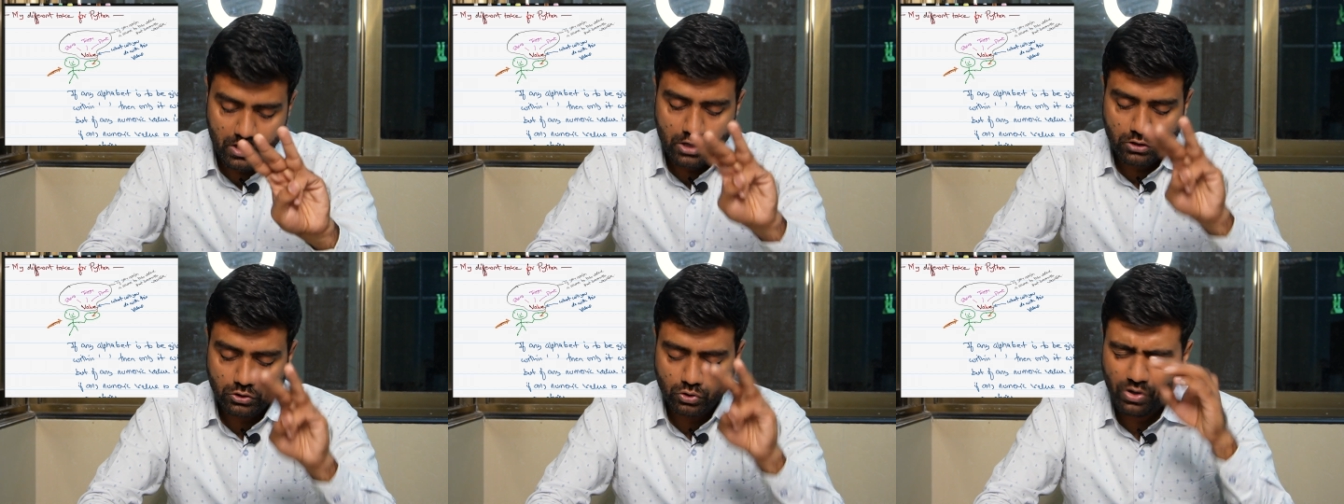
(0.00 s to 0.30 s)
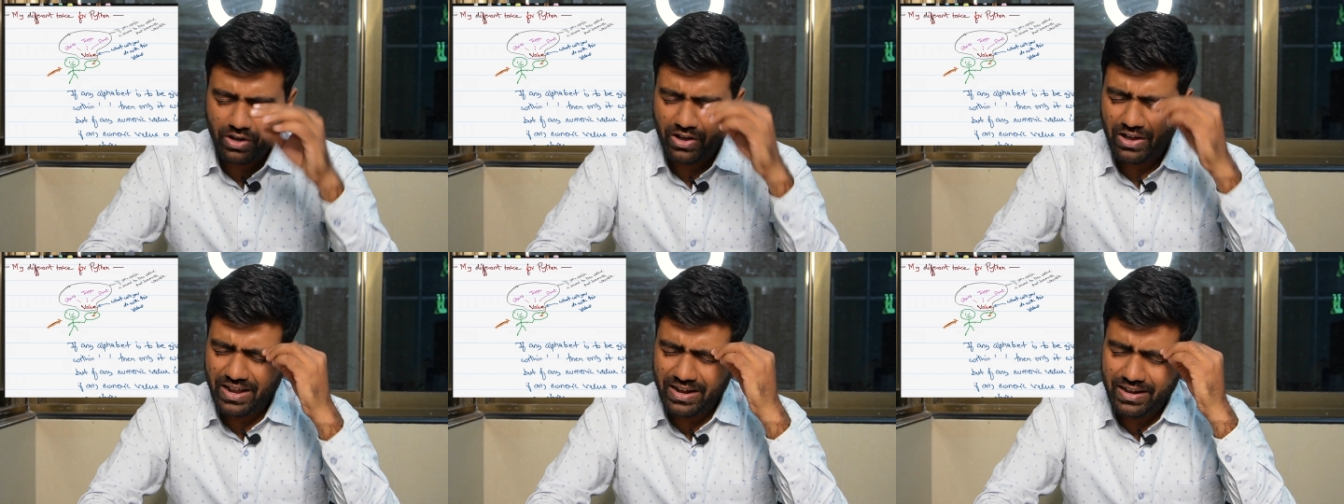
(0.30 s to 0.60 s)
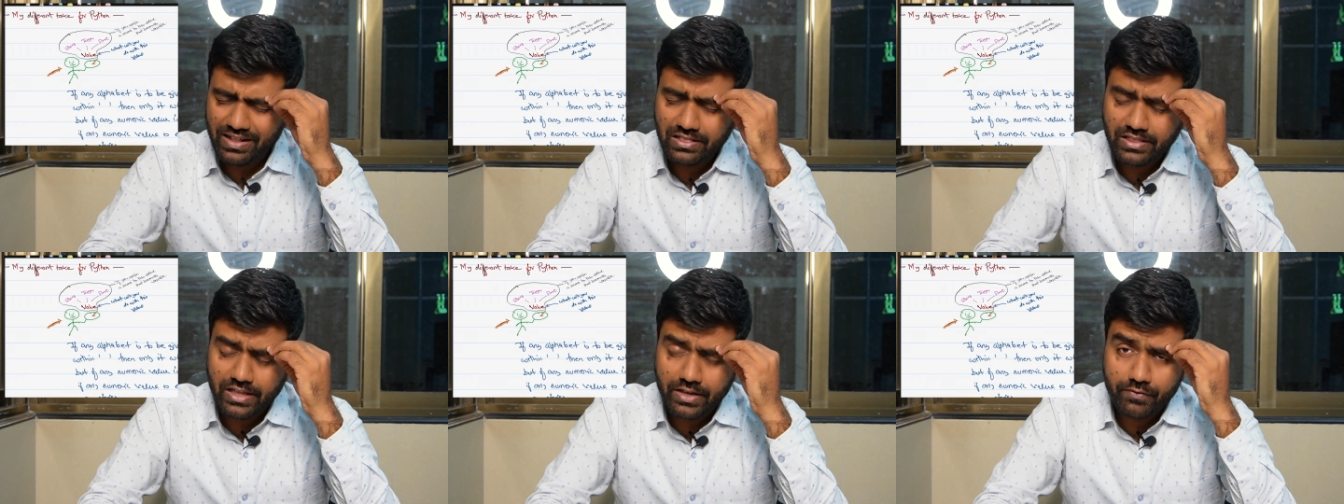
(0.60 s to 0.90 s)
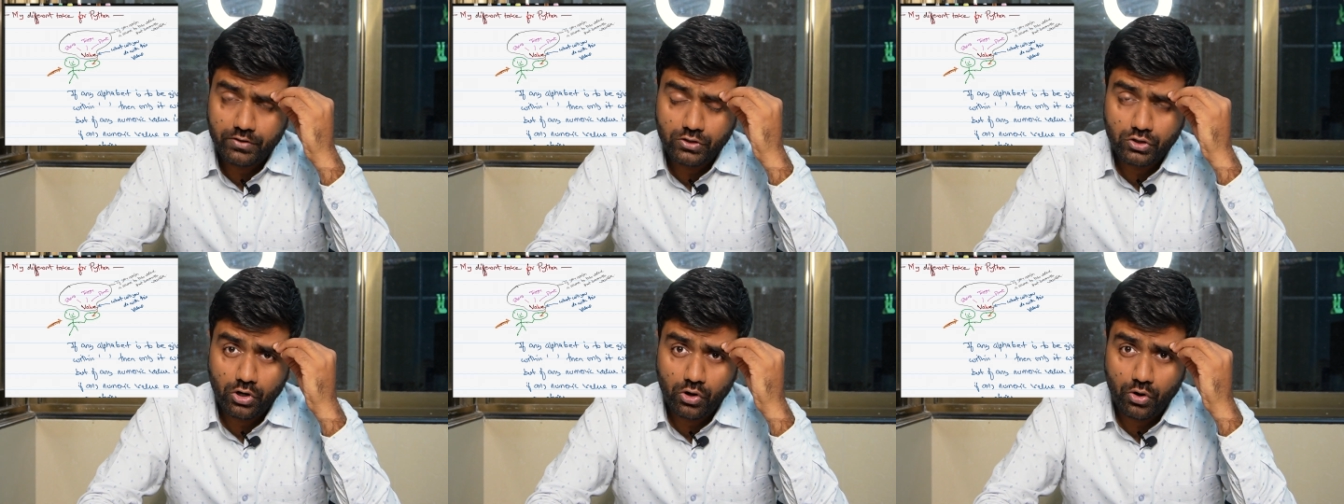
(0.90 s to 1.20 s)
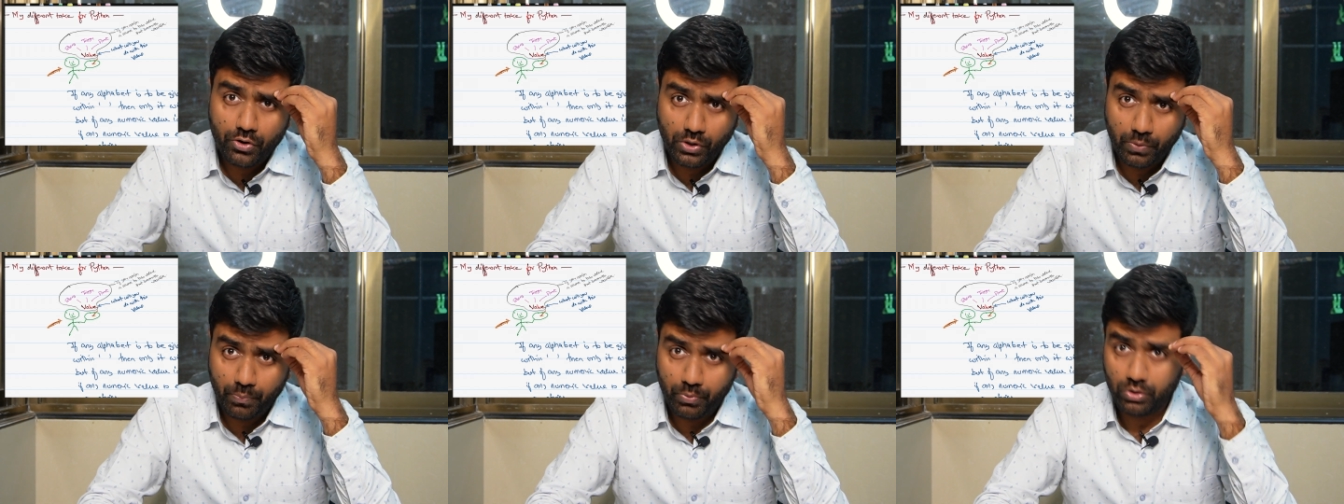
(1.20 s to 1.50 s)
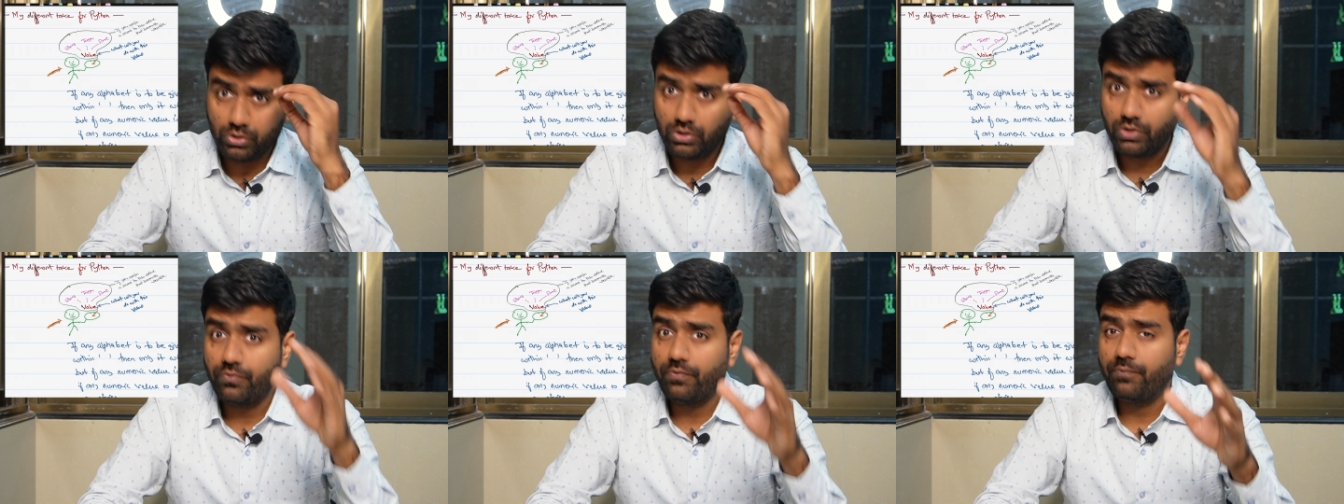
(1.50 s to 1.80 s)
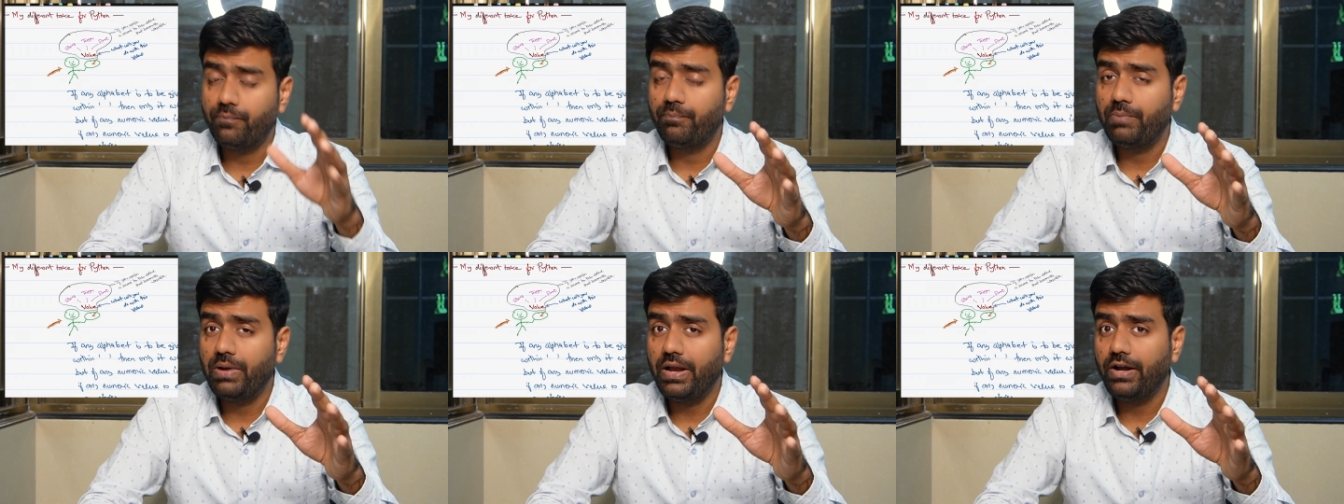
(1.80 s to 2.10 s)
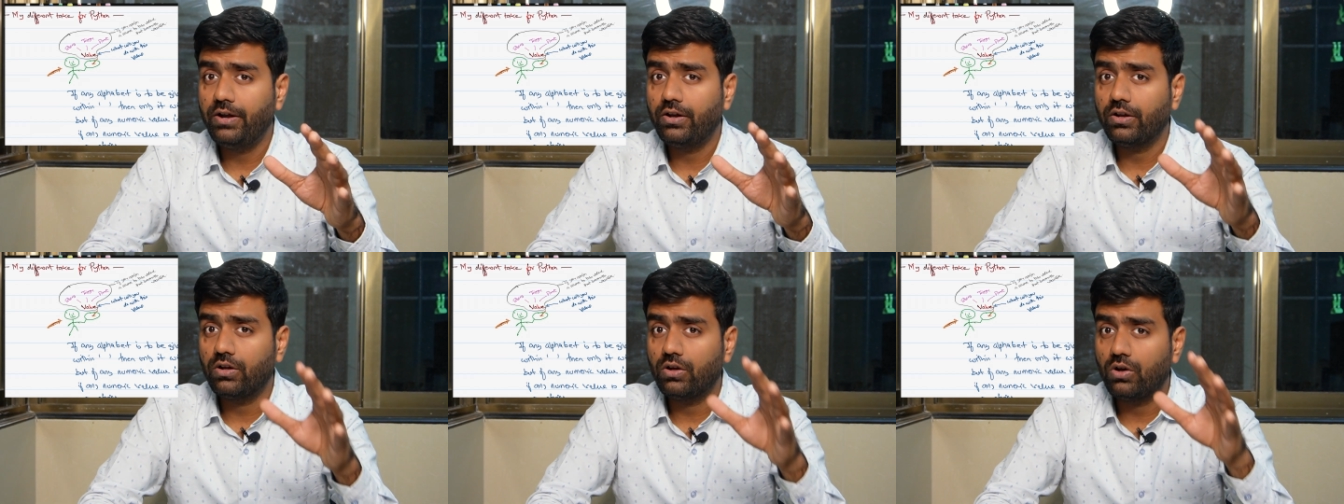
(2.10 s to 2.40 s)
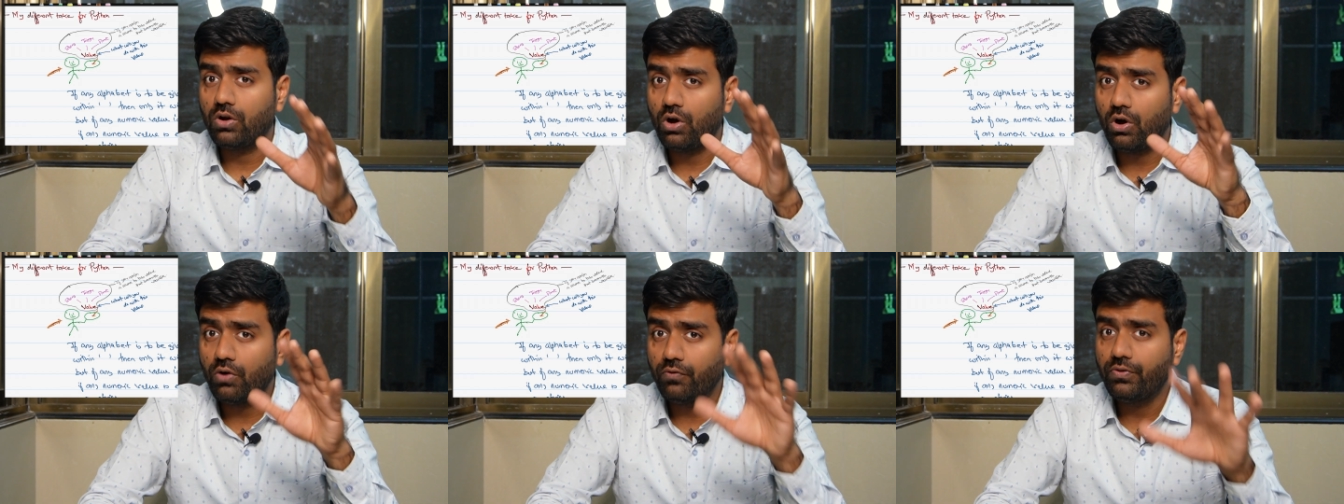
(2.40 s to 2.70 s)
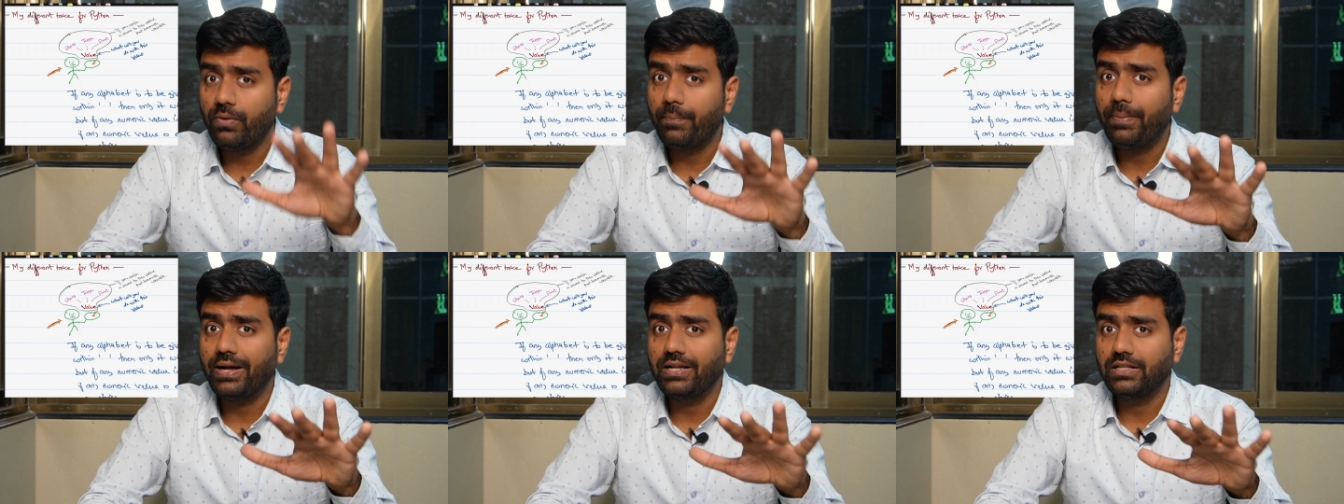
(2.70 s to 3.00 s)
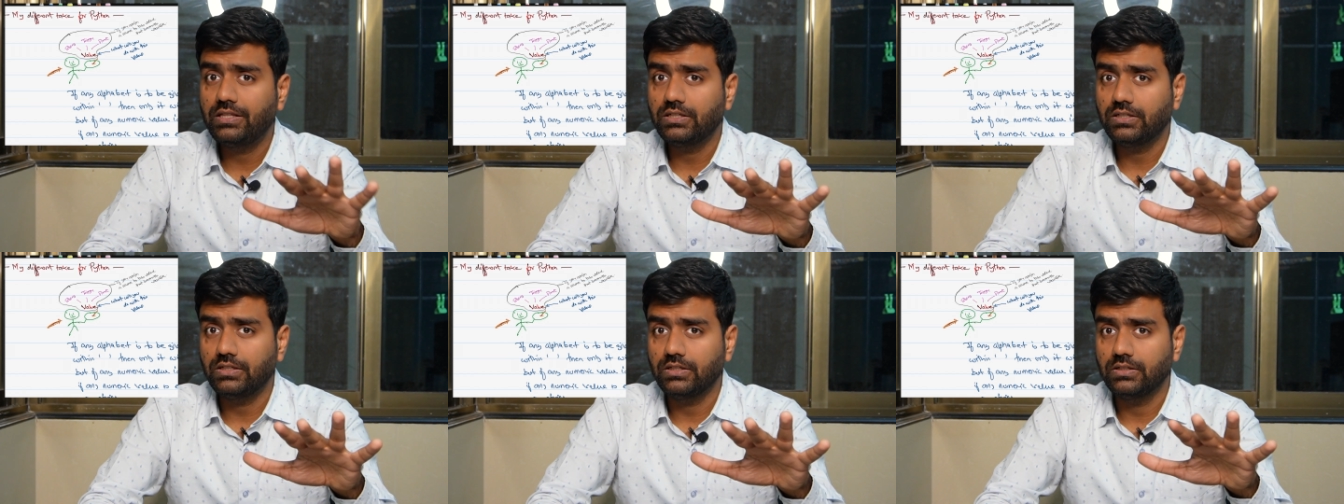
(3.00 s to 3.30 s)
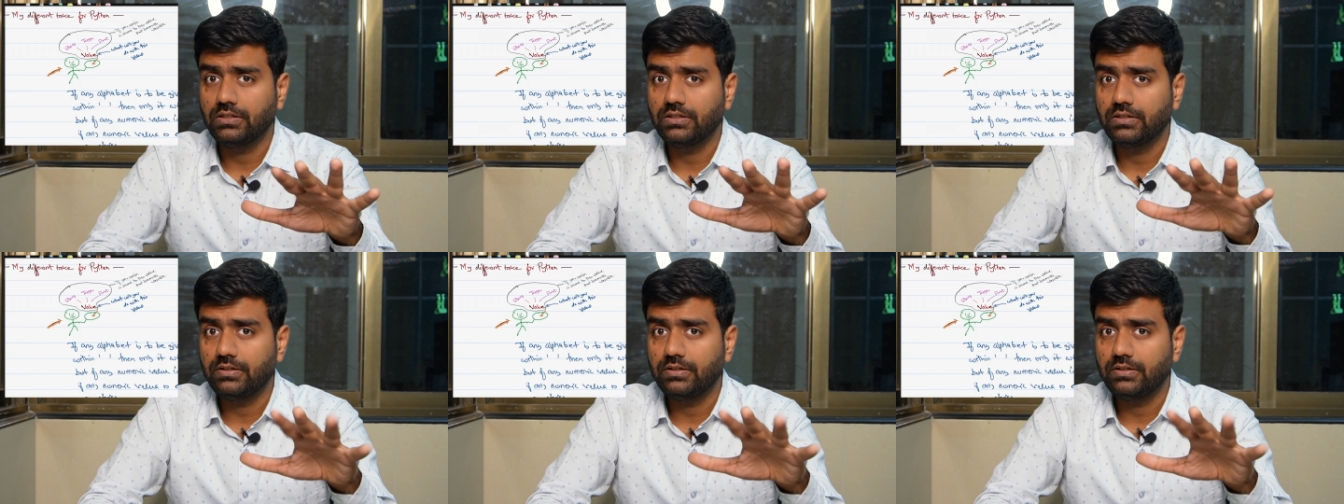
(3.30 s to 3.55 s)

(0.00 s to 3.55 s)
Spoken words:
So anything which you are going to put on the plate of the Python,